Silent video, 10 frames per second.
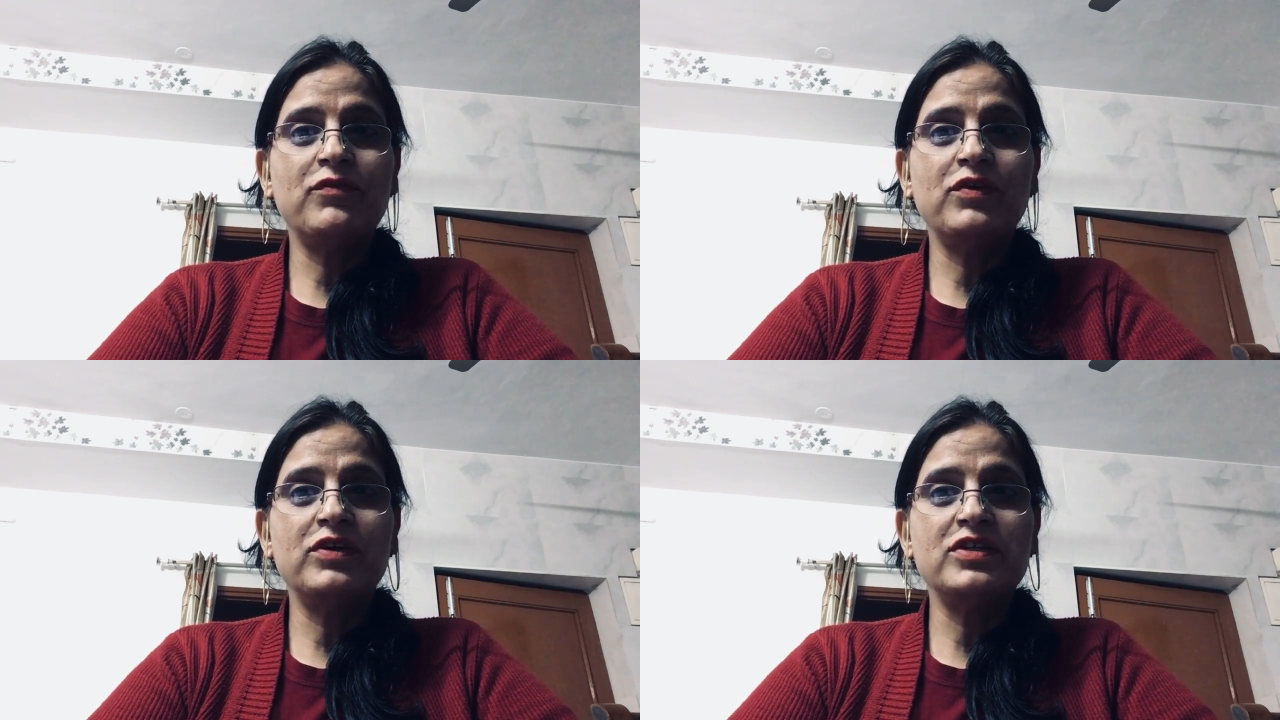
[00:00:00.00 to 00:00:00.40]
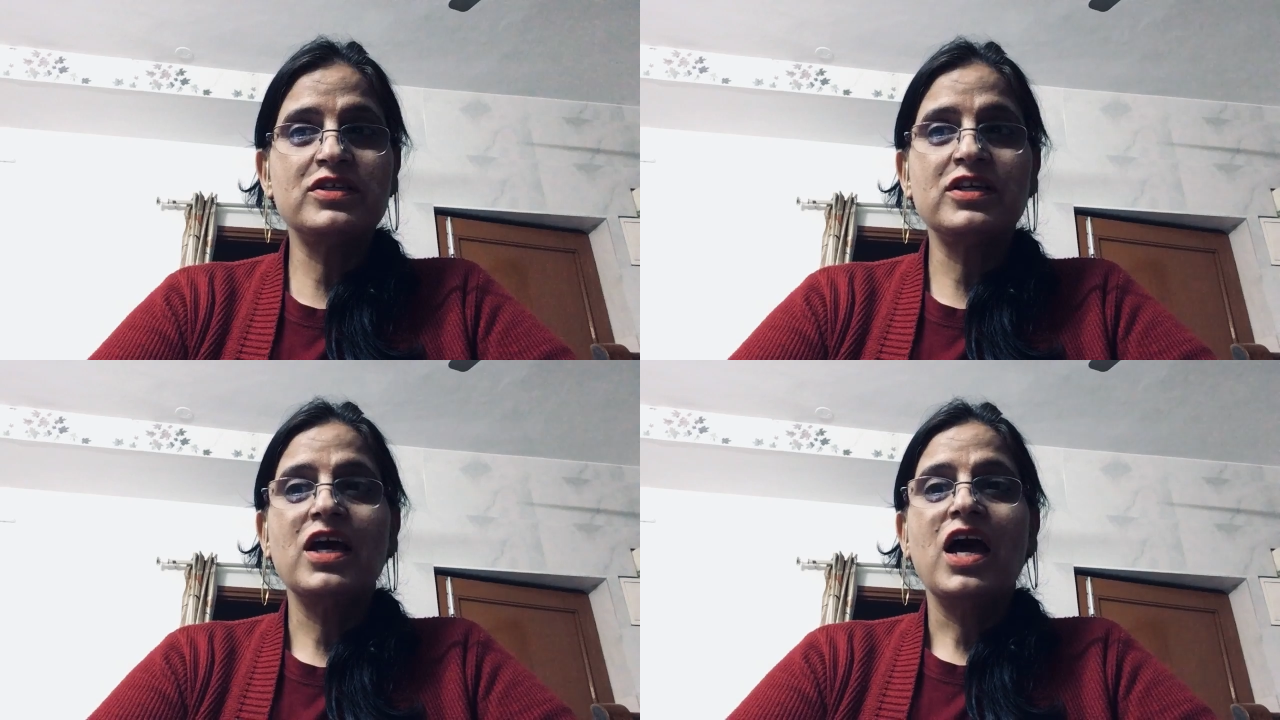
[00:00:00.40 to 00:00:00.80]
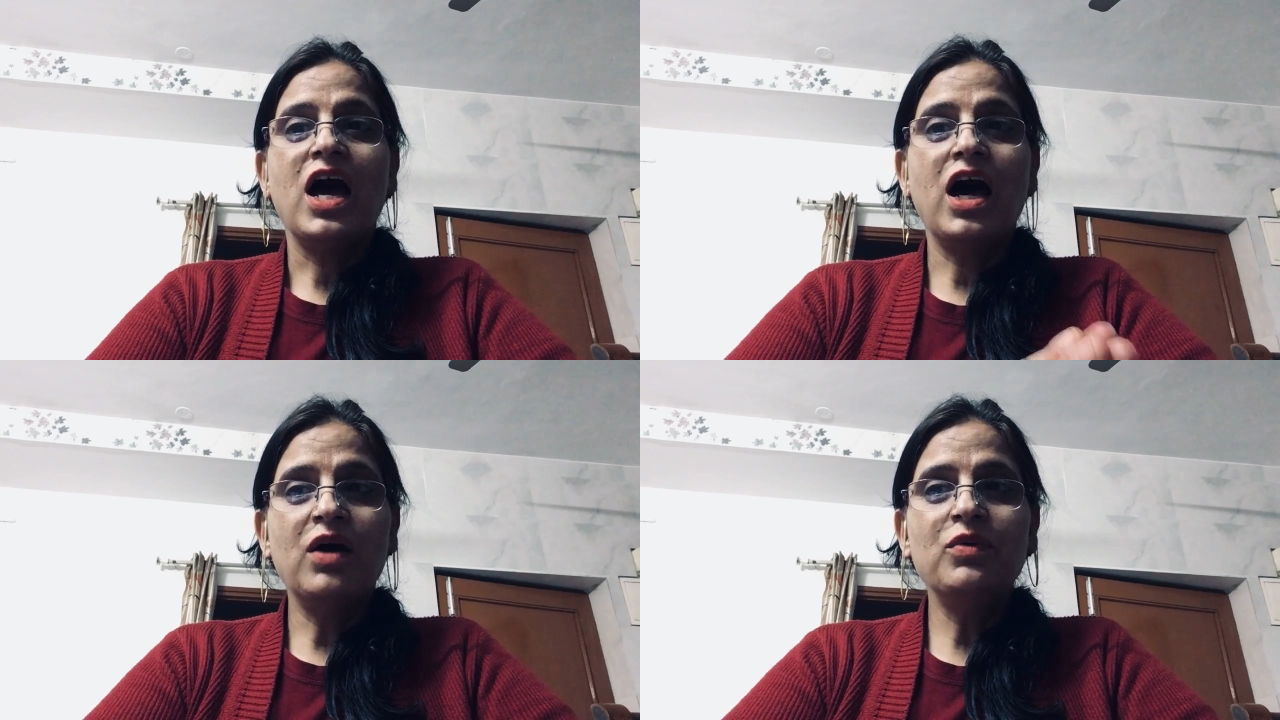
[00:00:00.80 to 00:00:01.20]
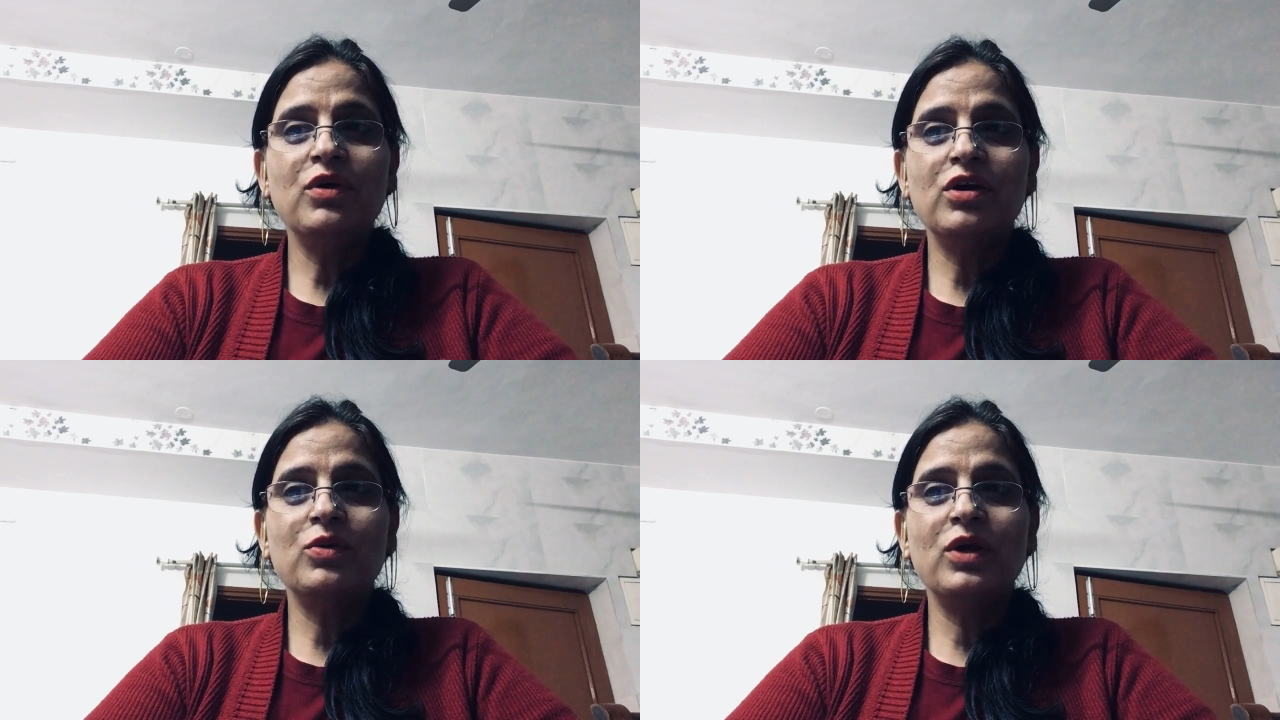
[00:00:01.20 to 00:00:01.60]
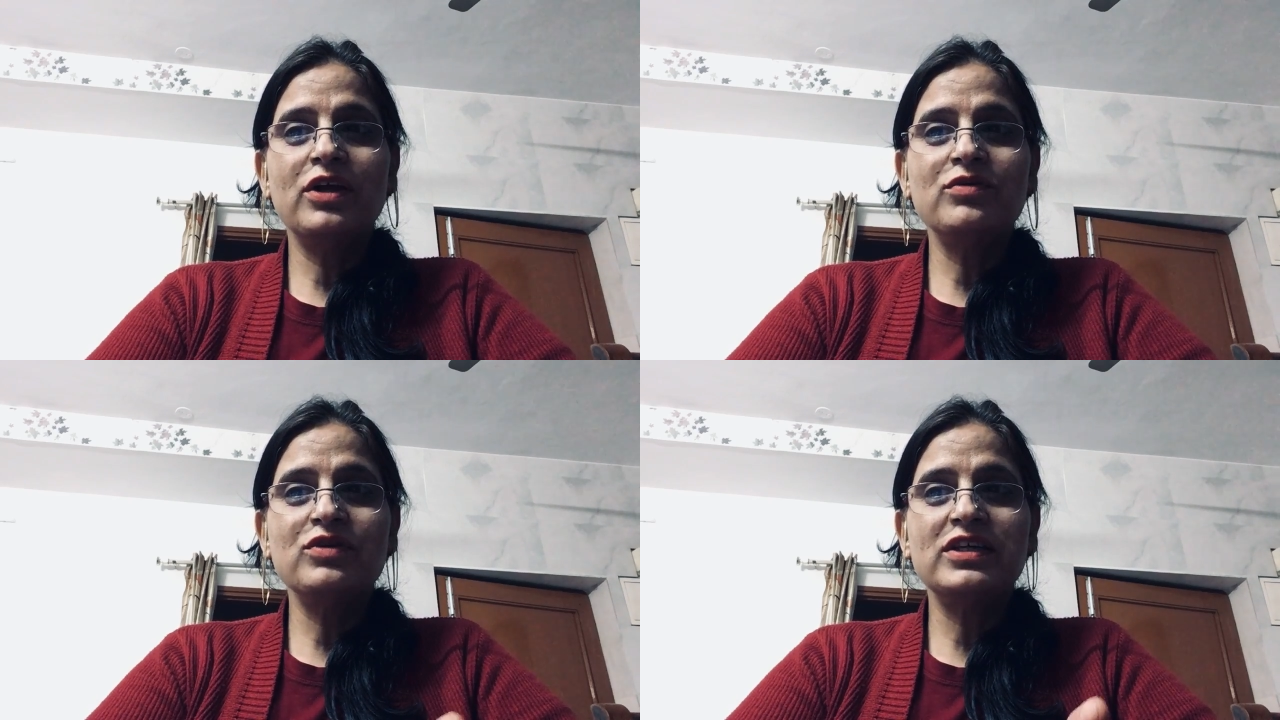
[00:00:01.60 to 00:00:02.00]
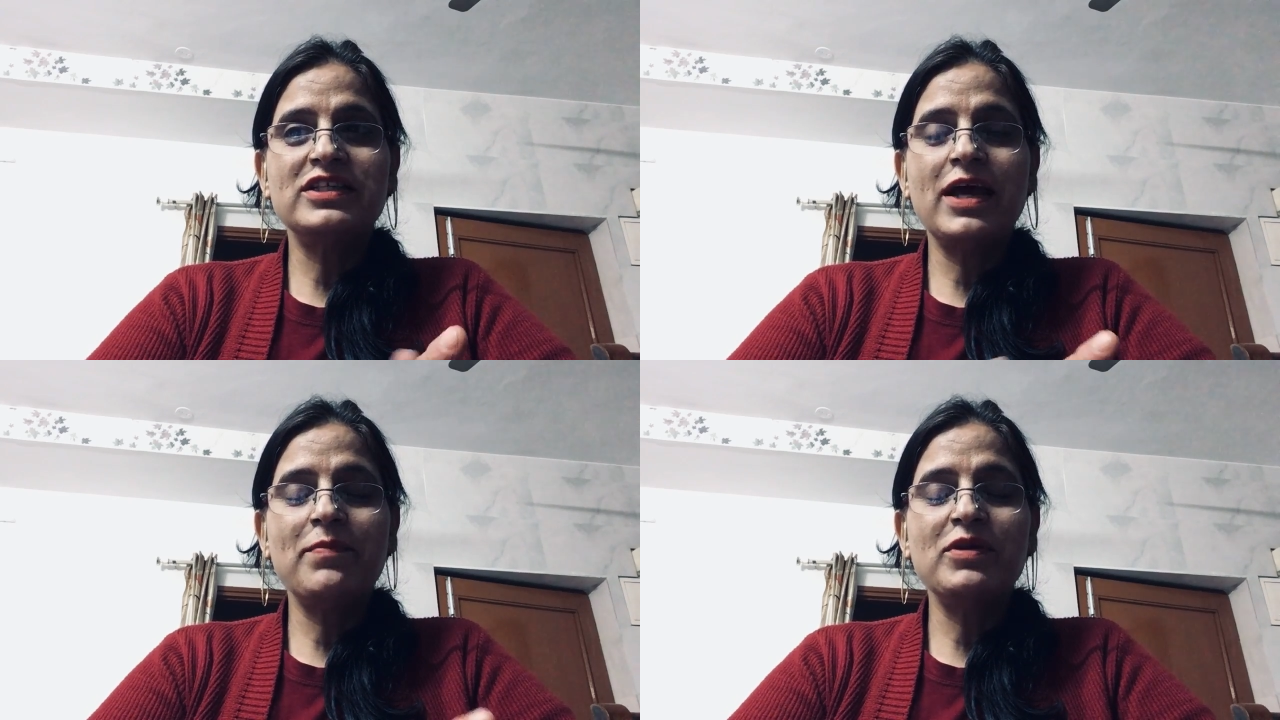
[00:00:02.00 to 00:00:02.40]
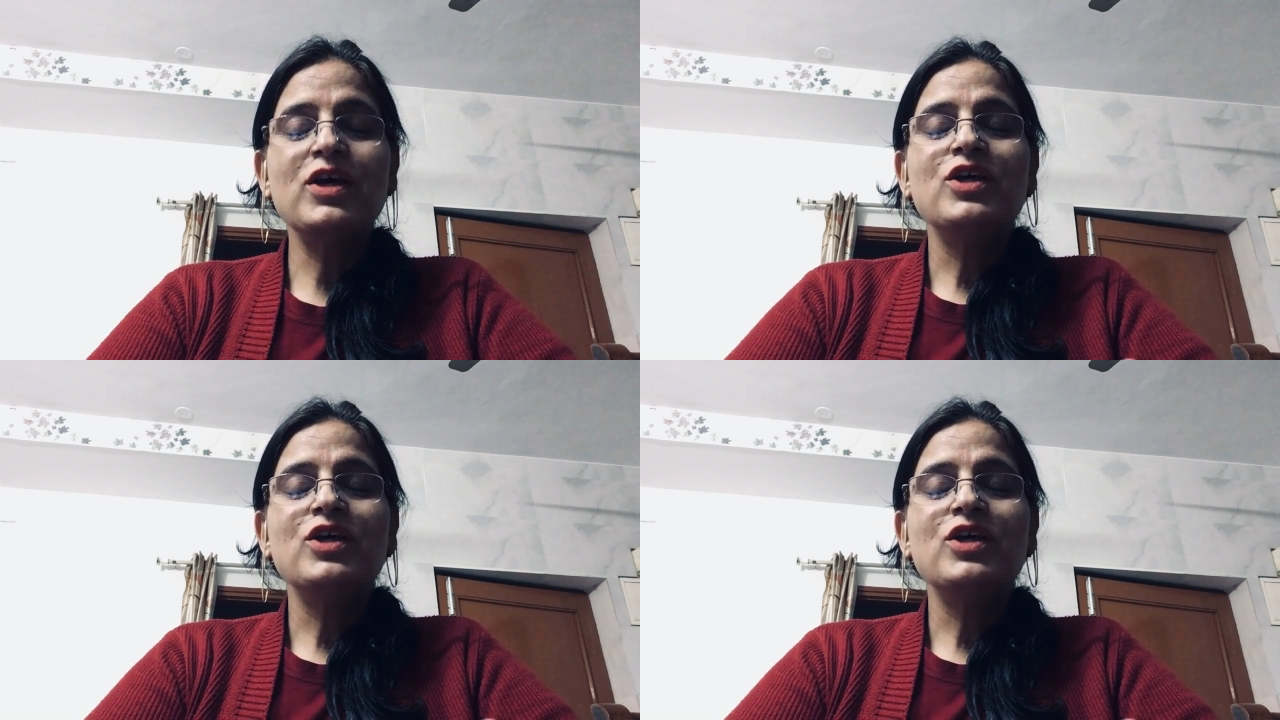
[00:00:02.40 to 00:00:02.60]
first, how you are going to attempt.